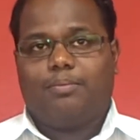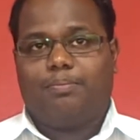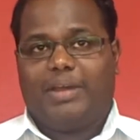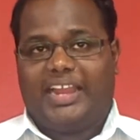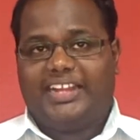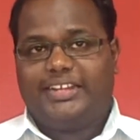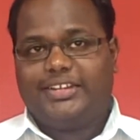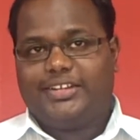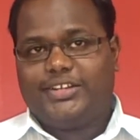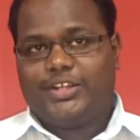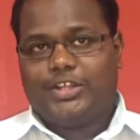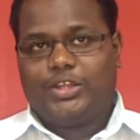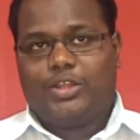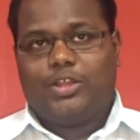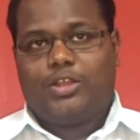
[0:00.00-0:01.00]
binded,
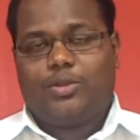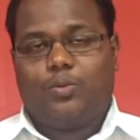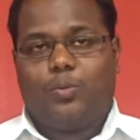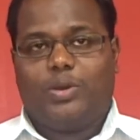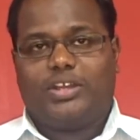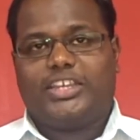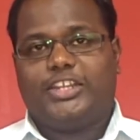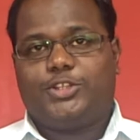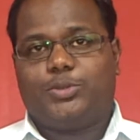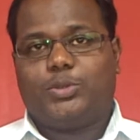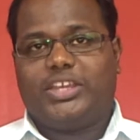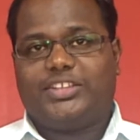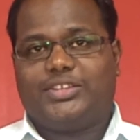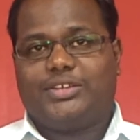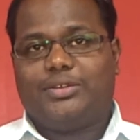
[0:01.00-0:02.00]
working
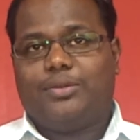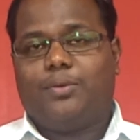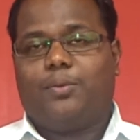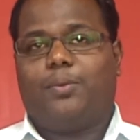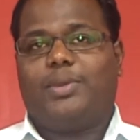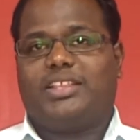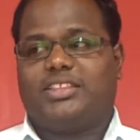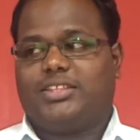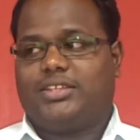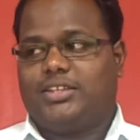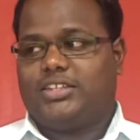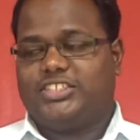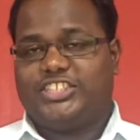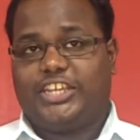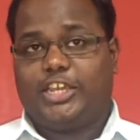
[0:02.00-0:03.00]
together
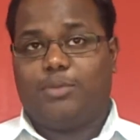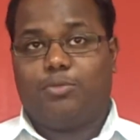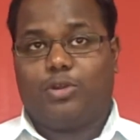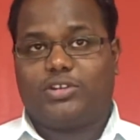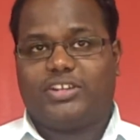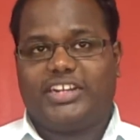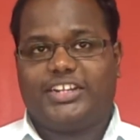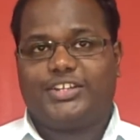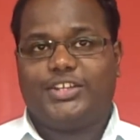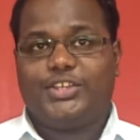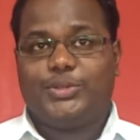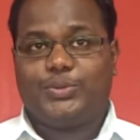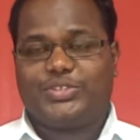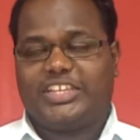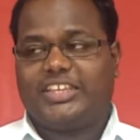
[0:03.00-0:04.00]
with JK mod connector
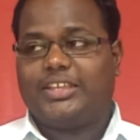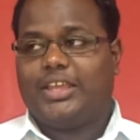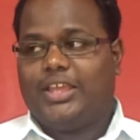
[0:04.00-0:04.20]
using